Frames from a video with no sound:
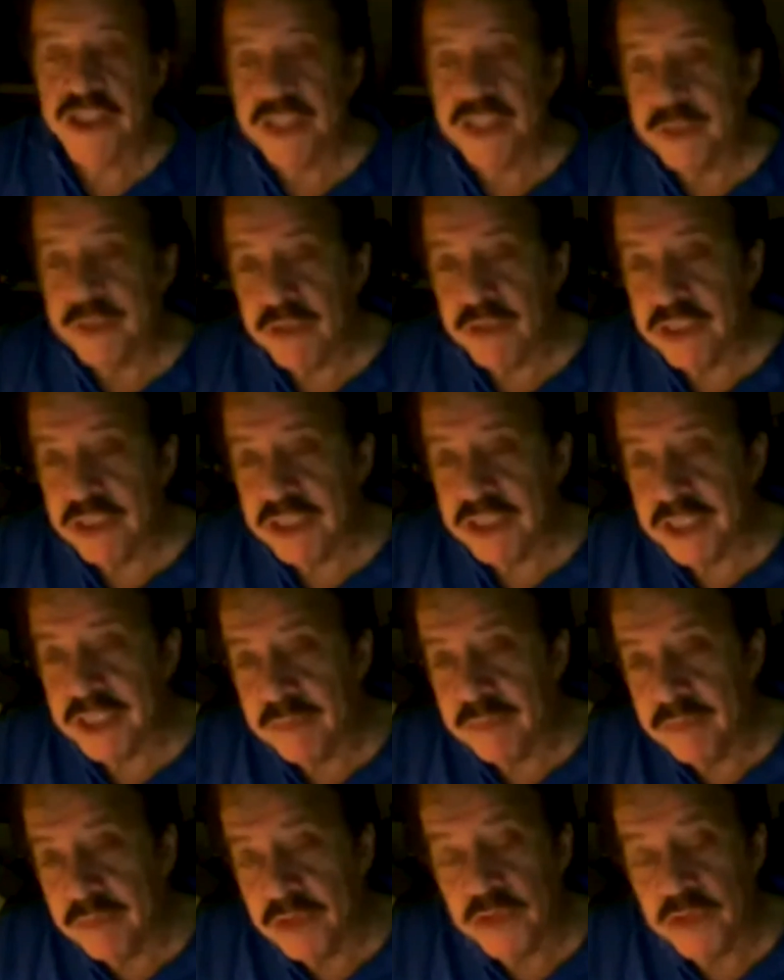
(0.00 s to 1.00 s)
And
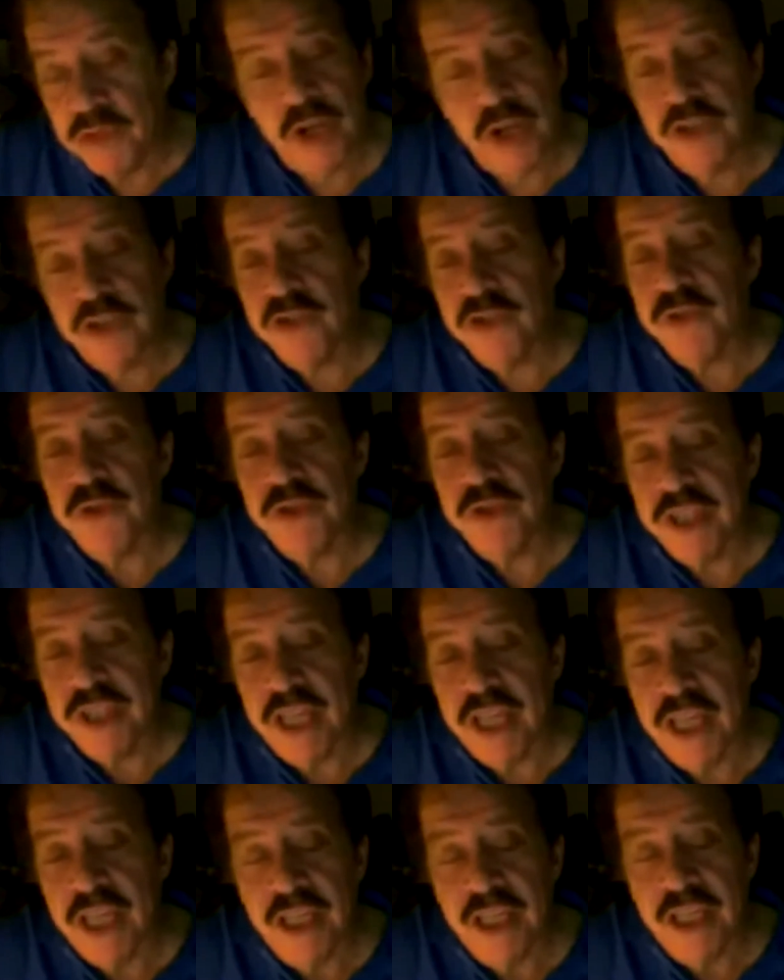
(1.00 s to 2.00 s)
some directors will
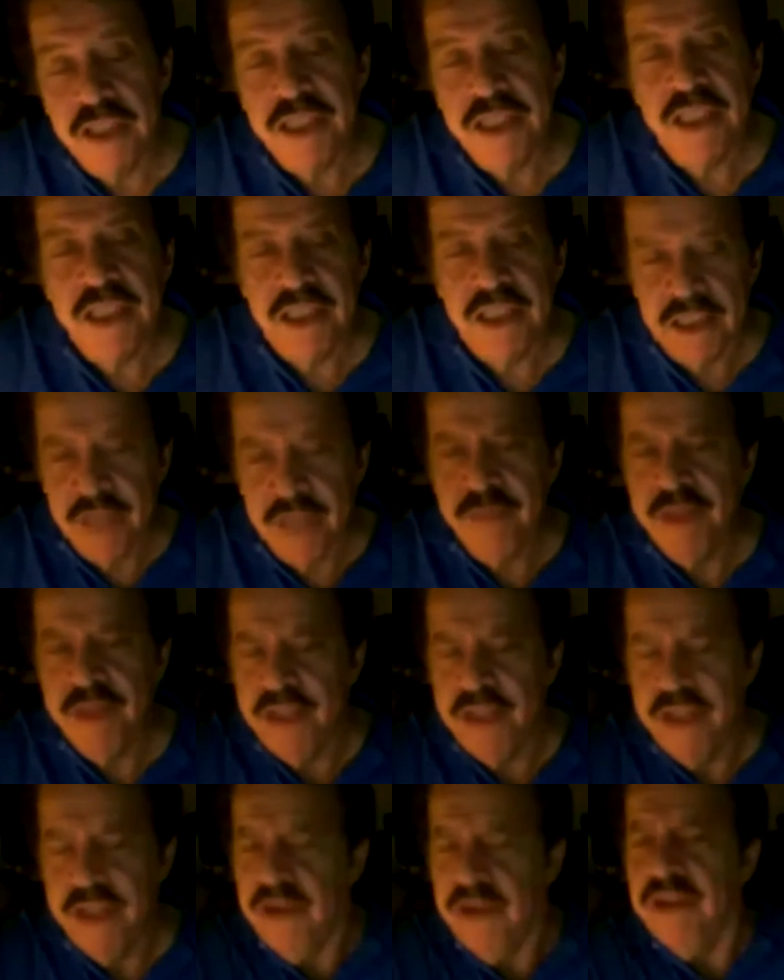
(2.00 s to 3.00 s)
say, let me
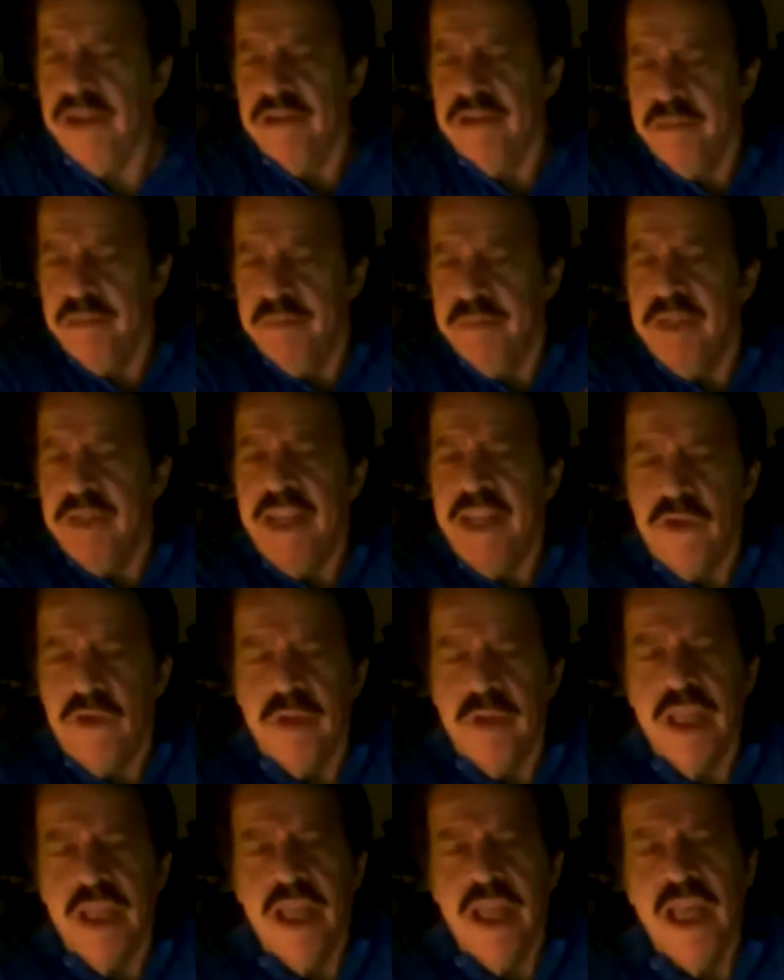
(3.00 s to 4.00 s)
hear it and play it
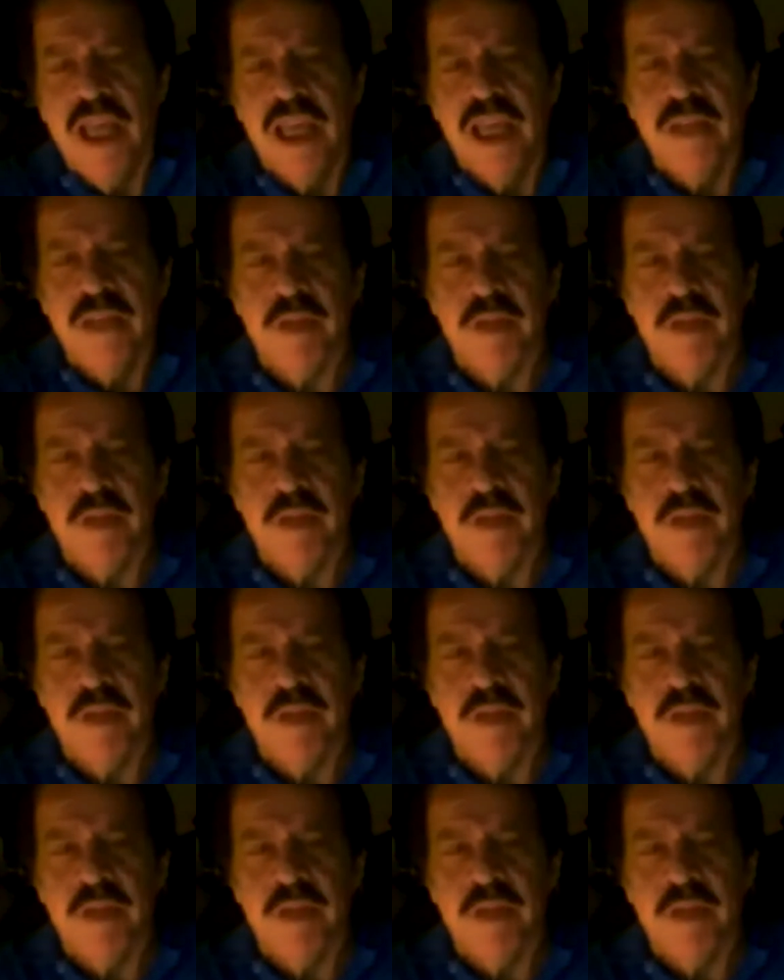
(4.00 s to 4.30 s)
for me,